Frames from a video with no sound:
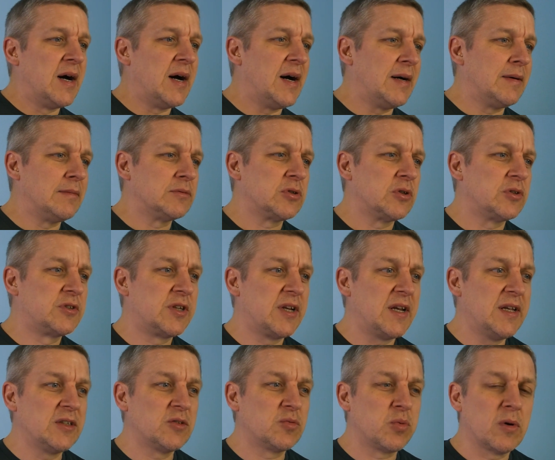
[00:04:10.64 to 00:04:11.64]
So
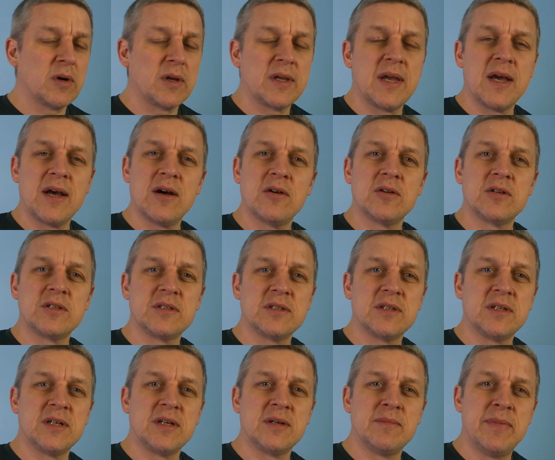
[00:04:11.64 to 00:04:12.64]
today's workout
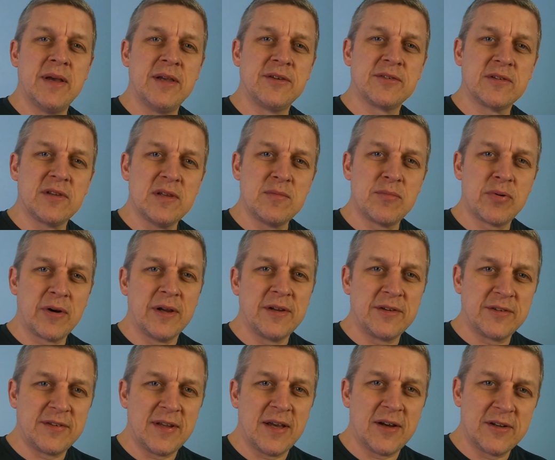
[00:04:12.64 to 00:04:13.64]
basically
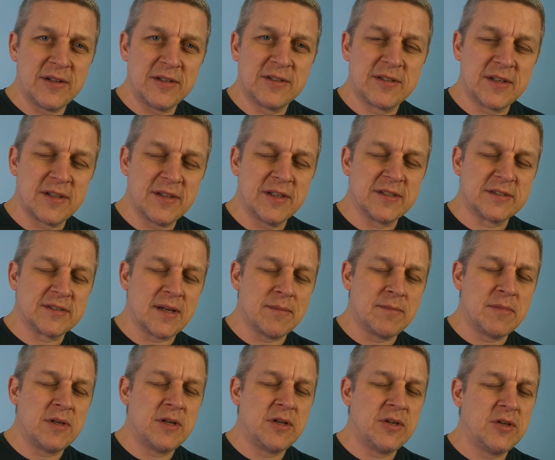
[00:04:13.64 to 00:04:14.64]
breaks down into this.
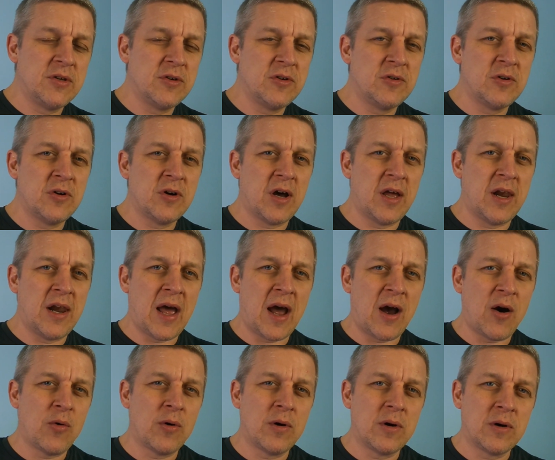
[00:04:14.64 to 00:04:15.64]
I'm going to do an
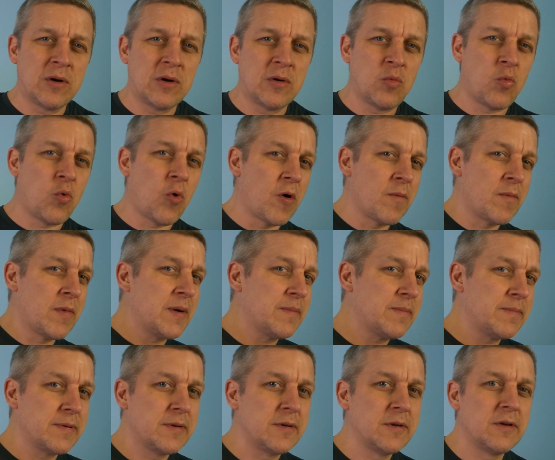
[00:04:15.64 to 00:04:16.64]
hour
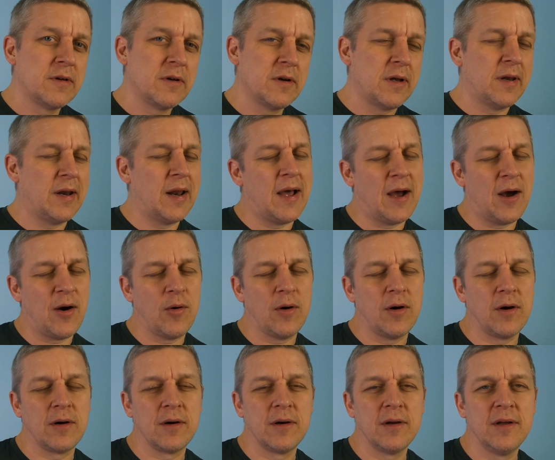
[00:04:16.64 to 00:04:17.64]
warm-up. An
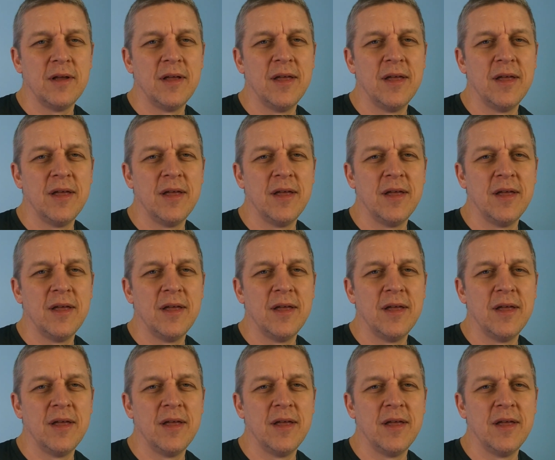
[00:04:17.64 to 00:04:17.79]
hour.